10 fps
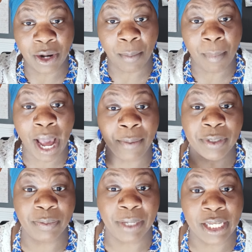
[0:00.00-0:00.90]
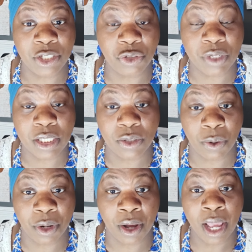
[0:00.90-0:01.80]
Her mind was playing tricks
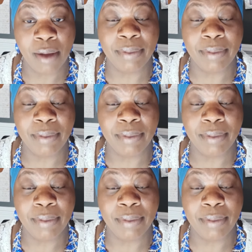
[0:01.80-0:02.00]
on her